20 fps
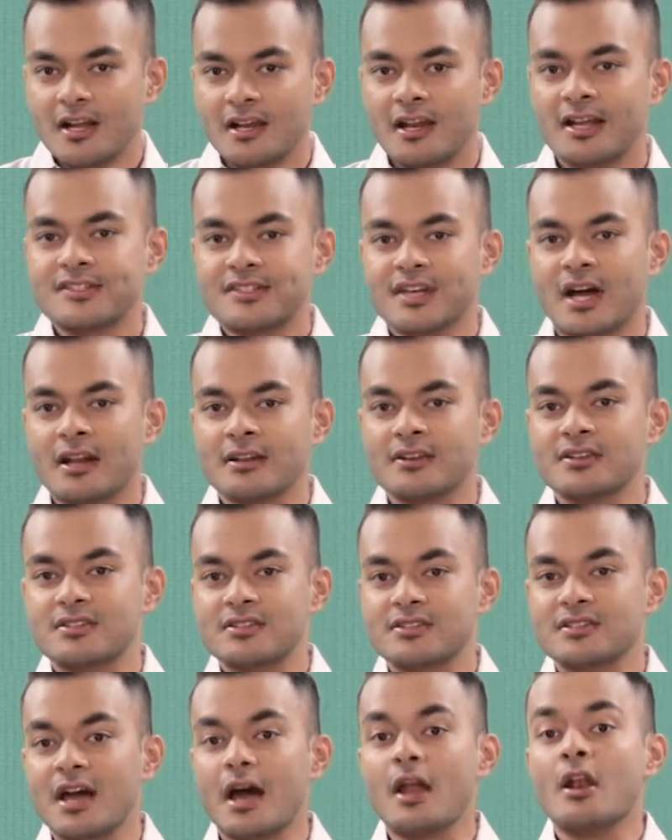let's
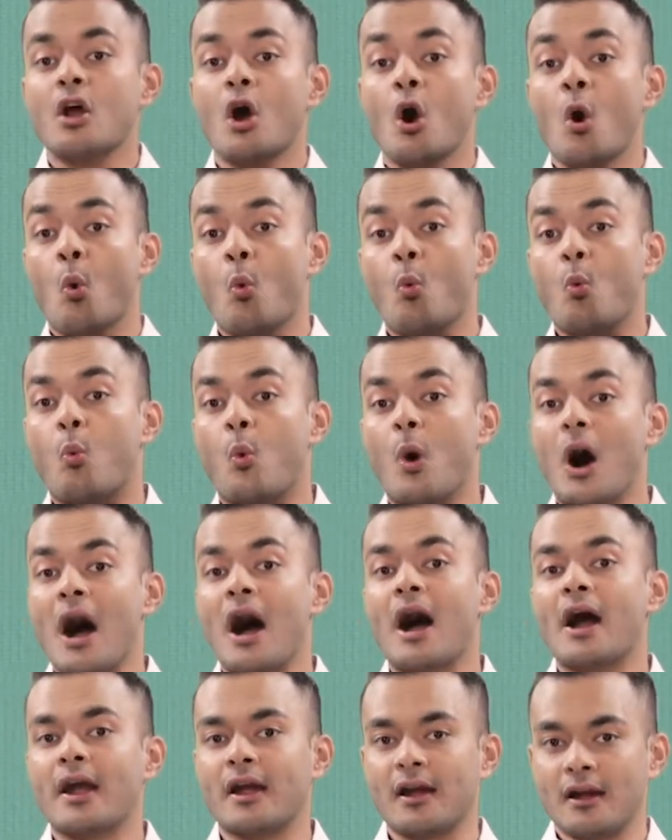understand
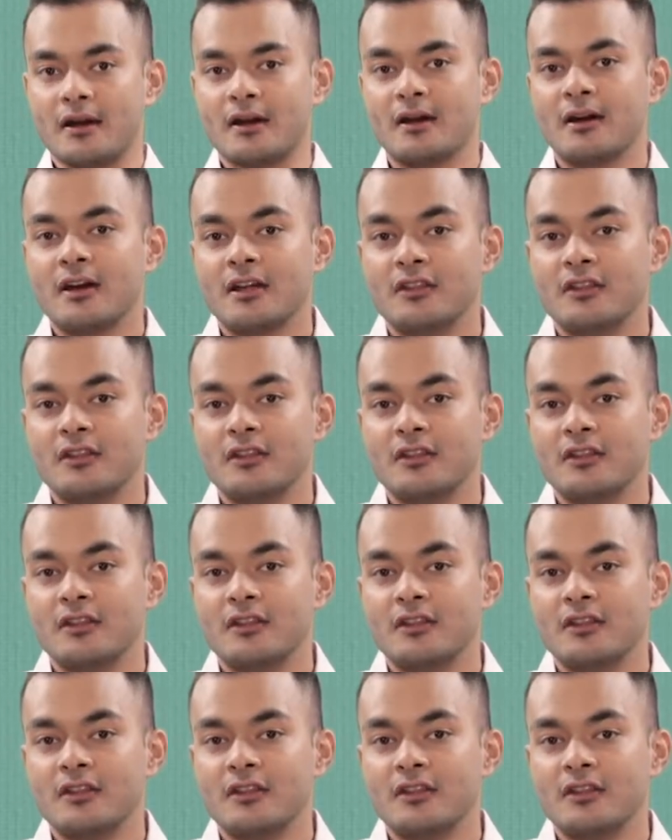why